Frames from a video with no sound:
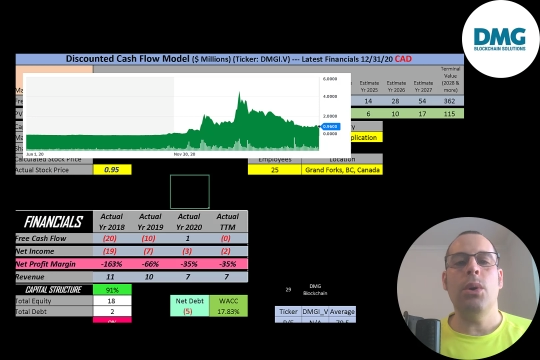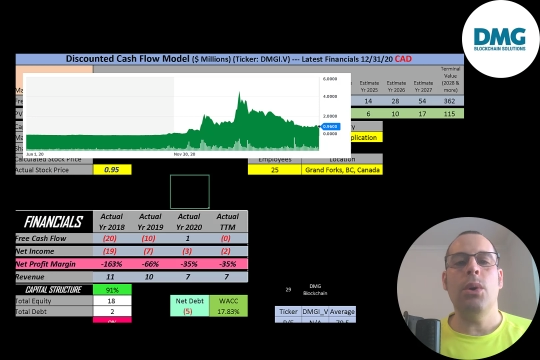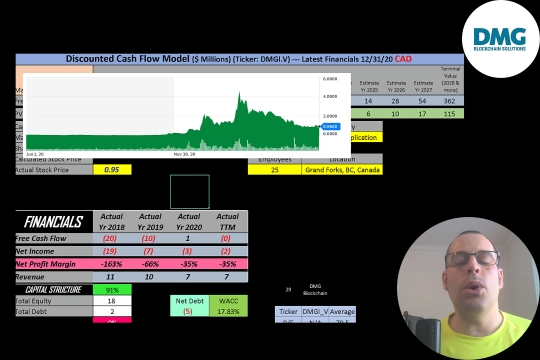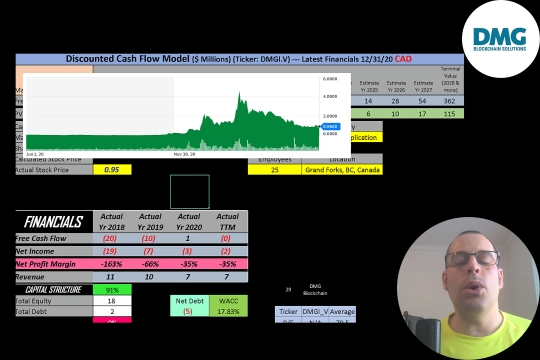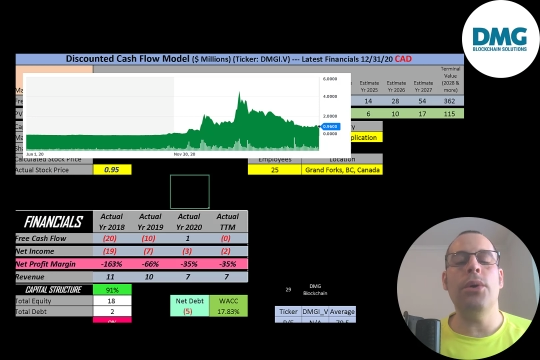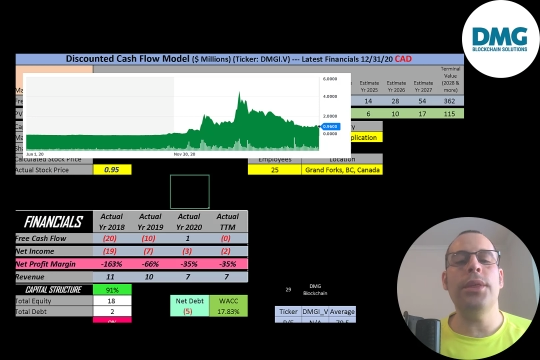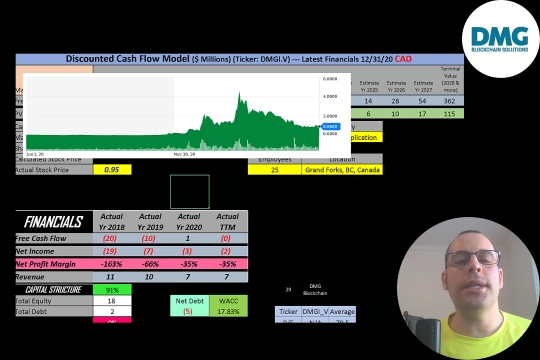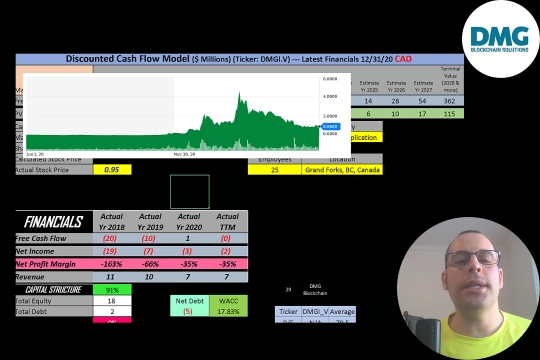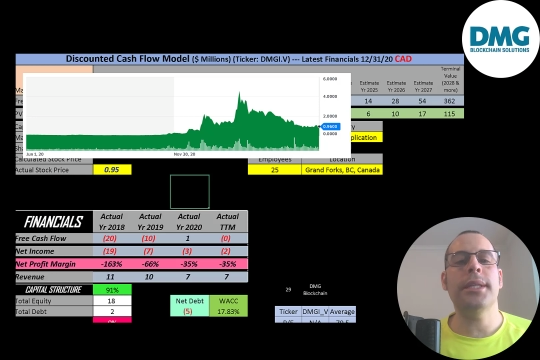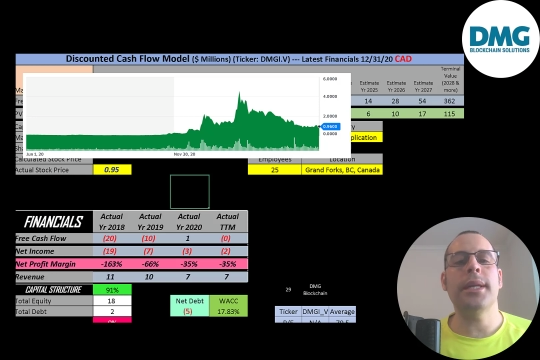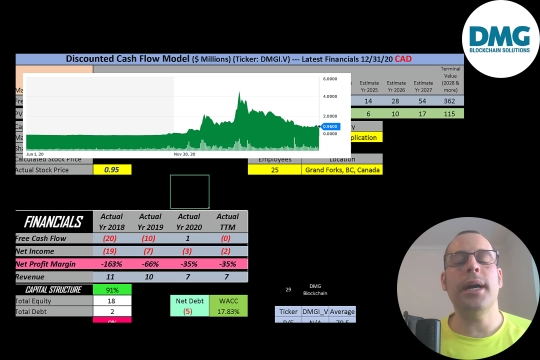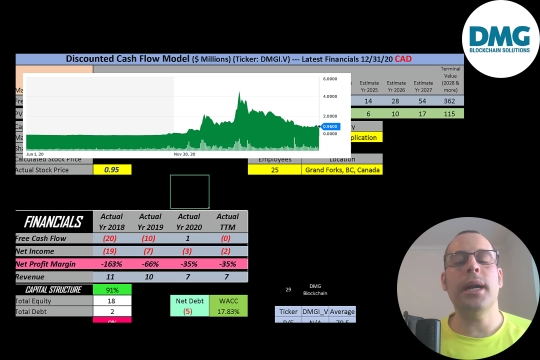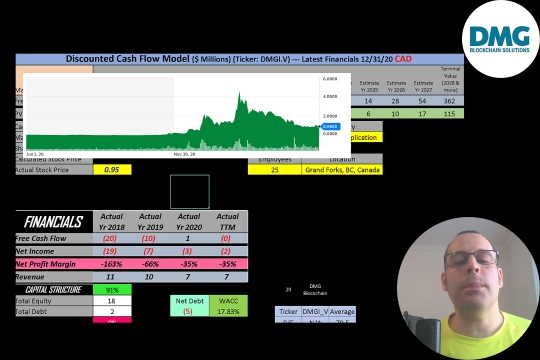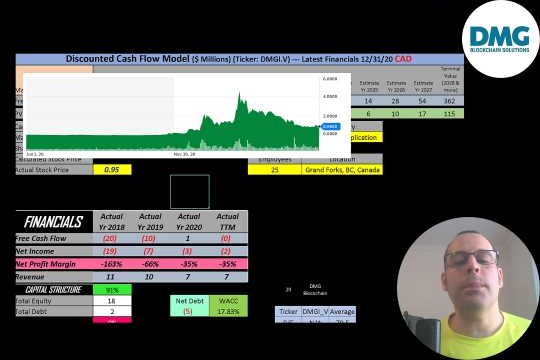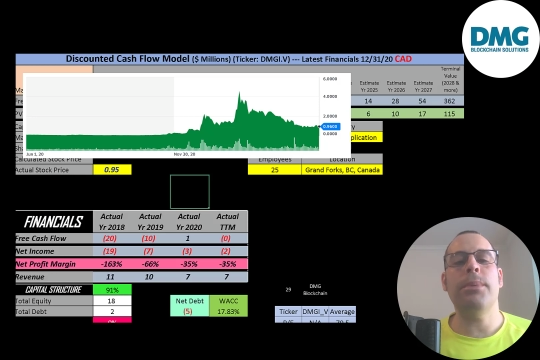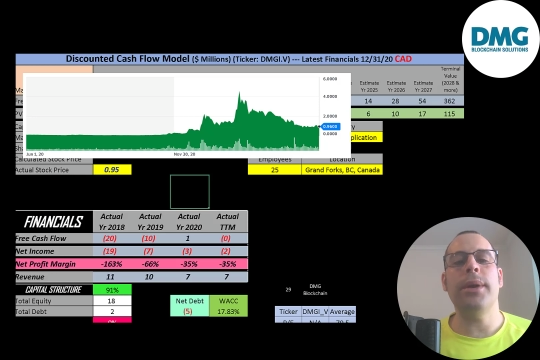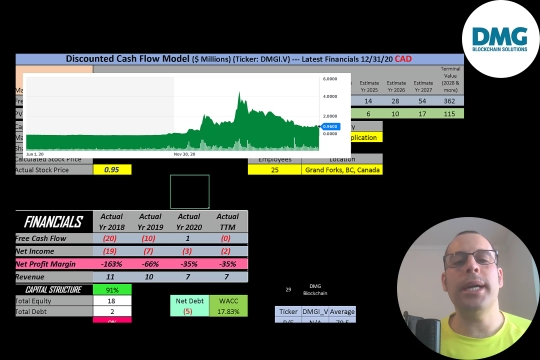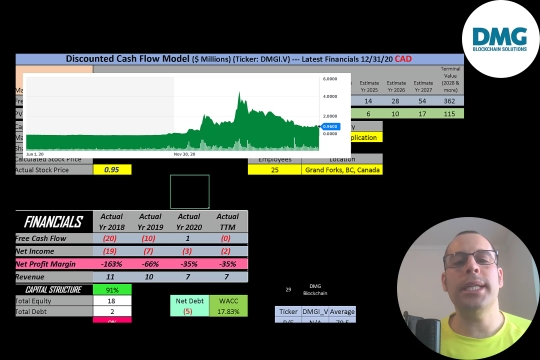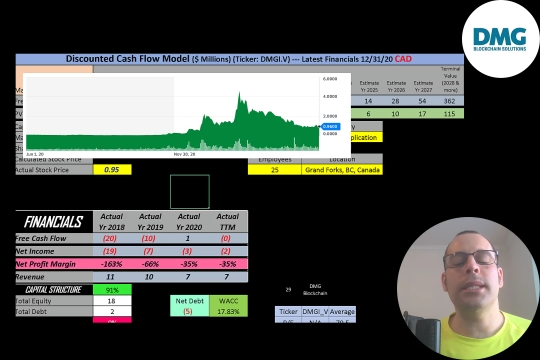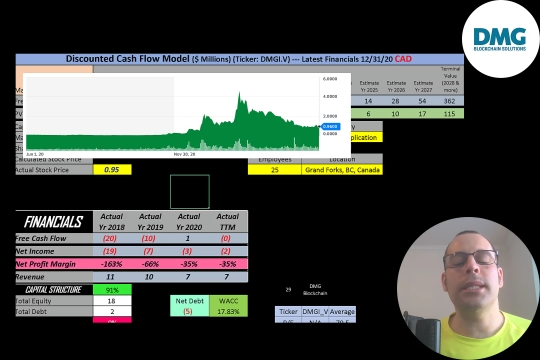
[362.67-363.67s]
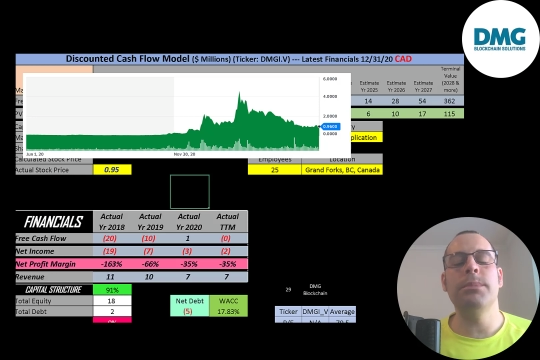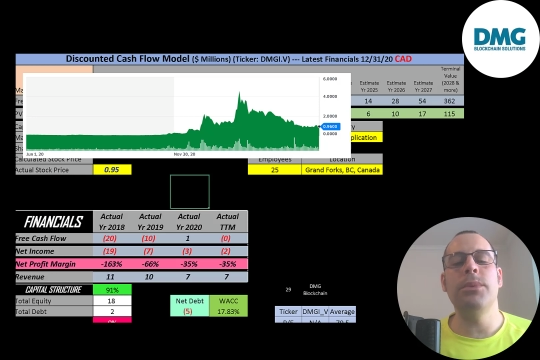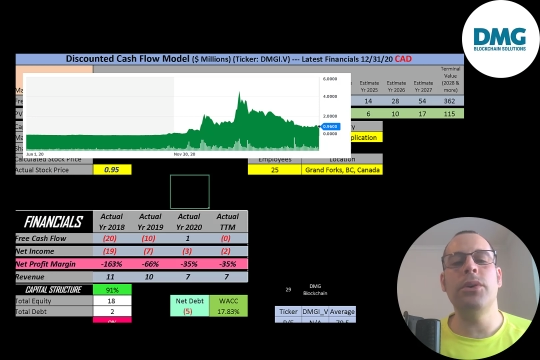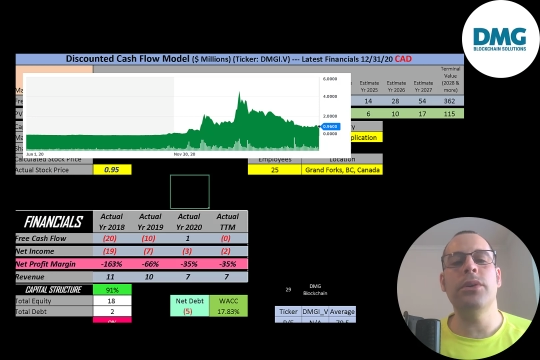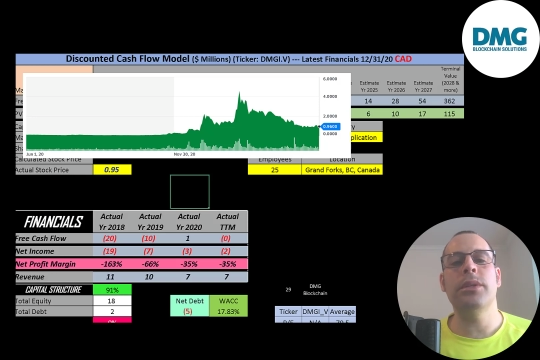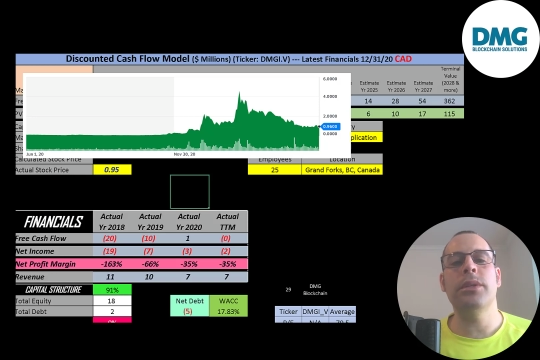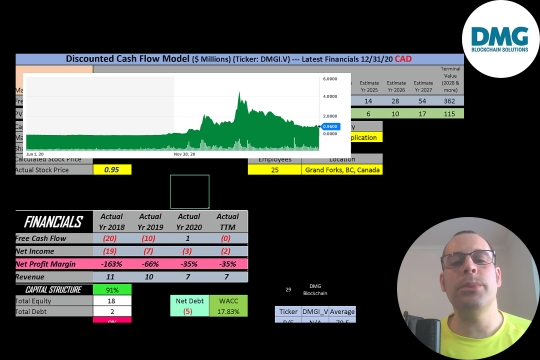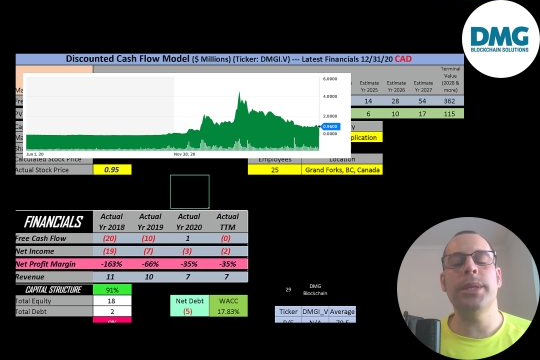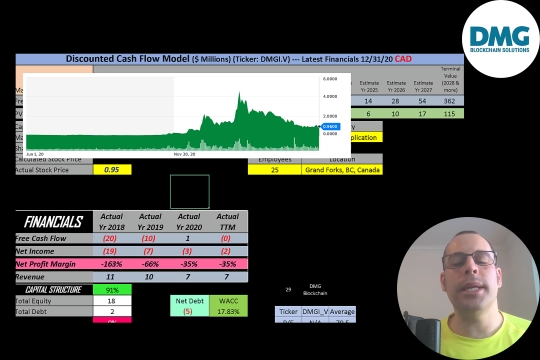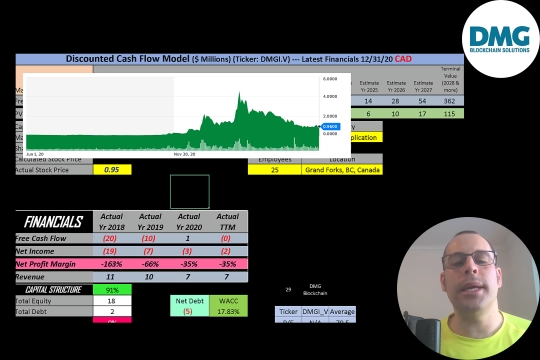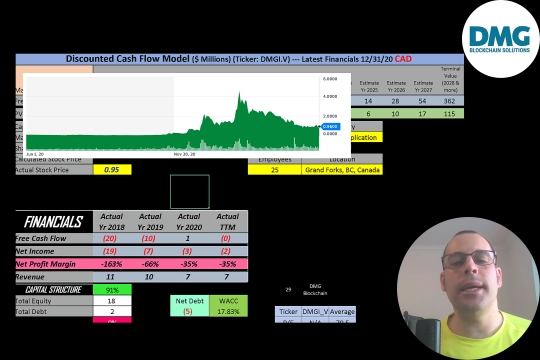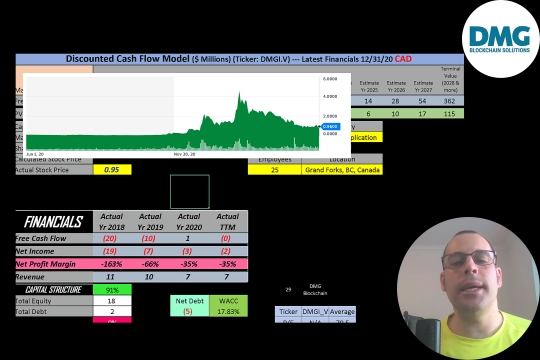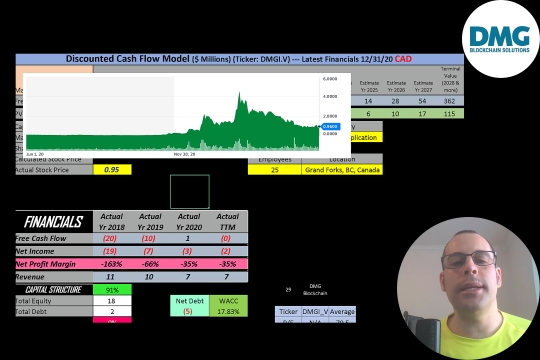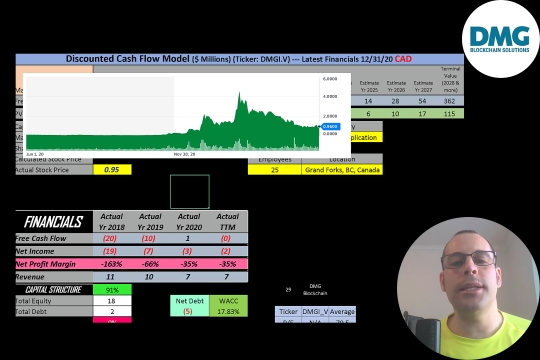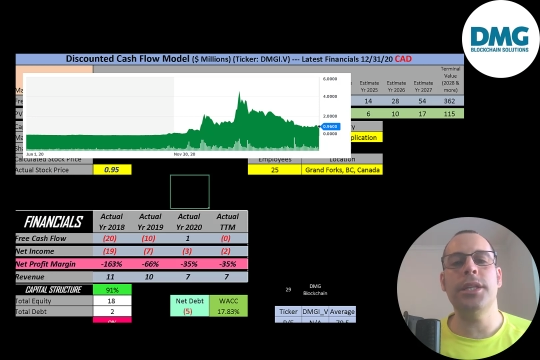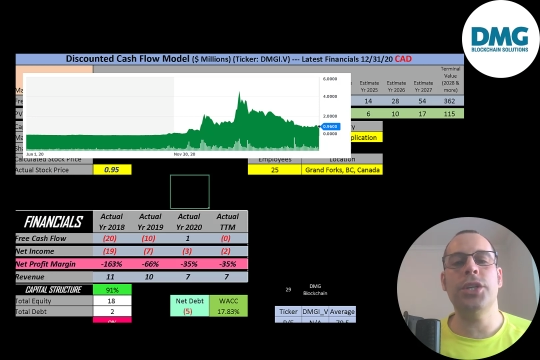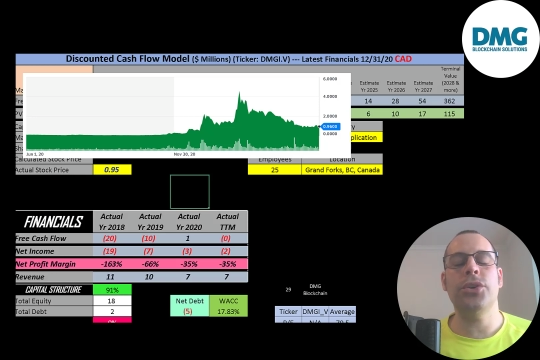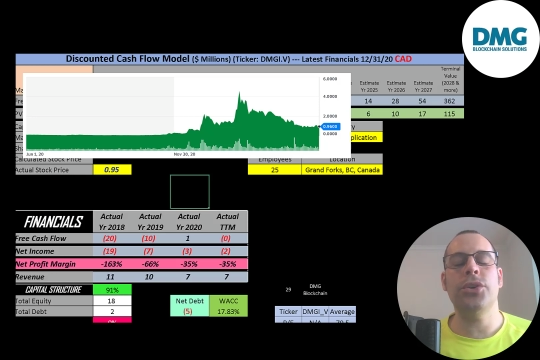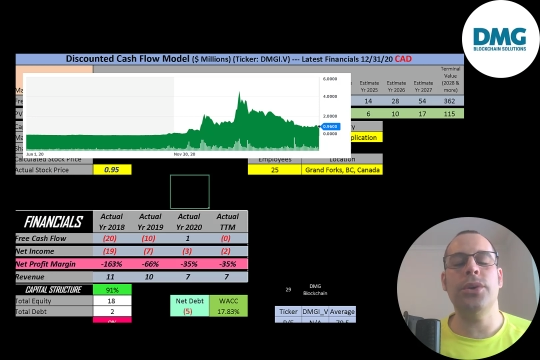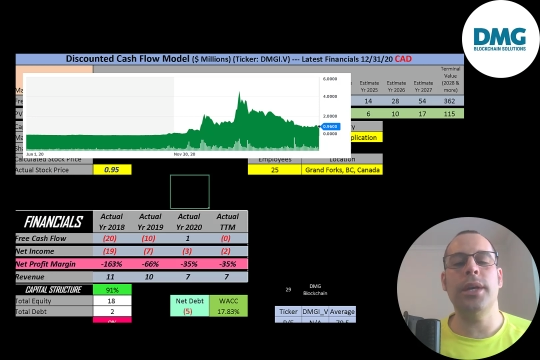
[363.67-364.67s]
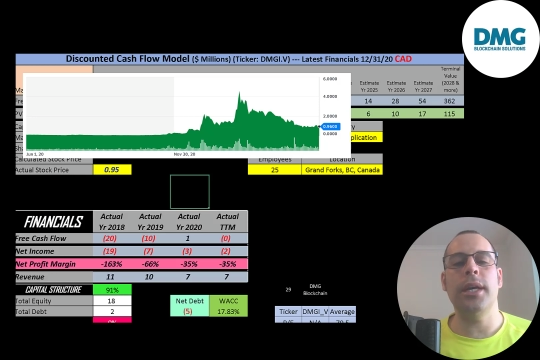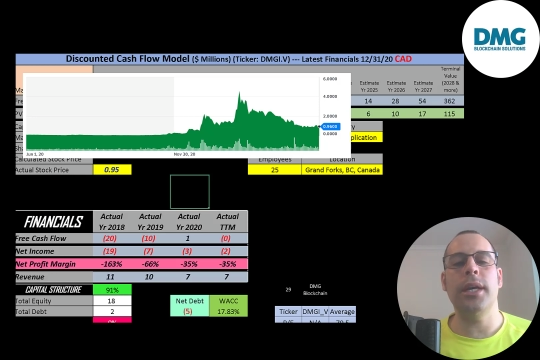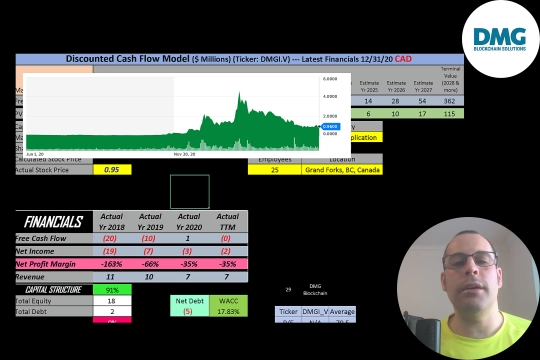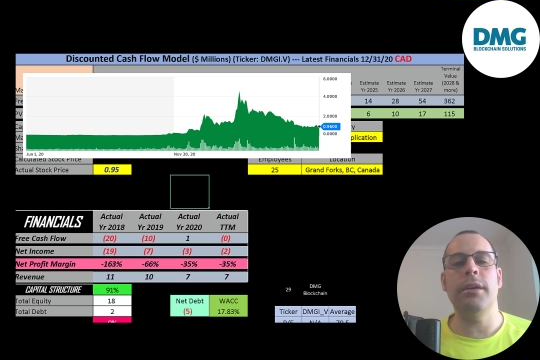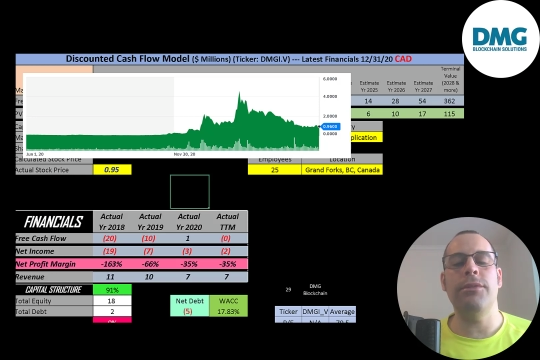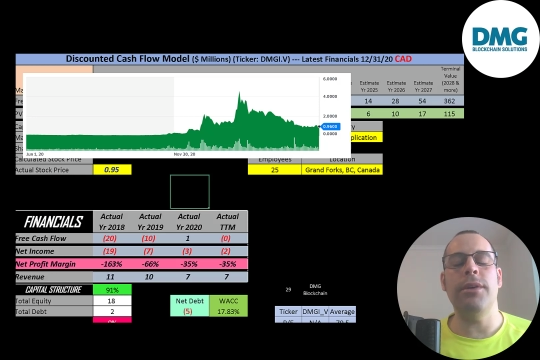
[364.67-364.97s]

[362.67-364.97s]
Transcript: Or the stock price moves with the industry.